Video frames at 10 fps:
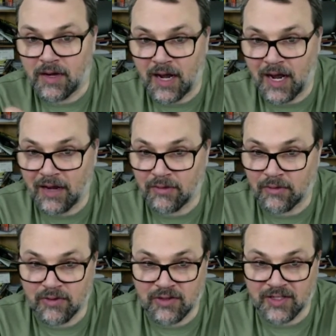either
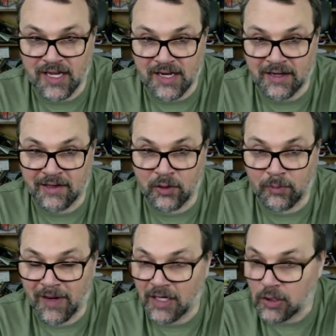the data or
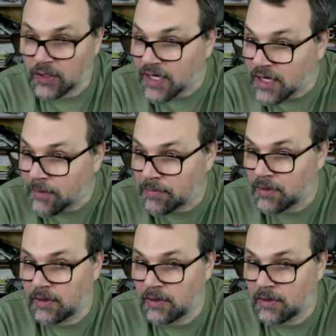by looking up